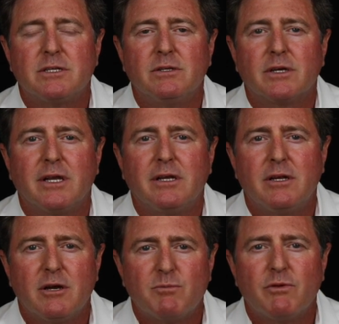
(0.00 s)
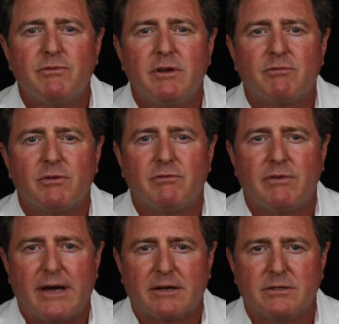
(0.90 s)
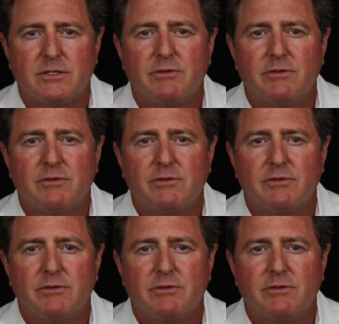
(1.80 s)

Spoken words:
to look at a number of different factors.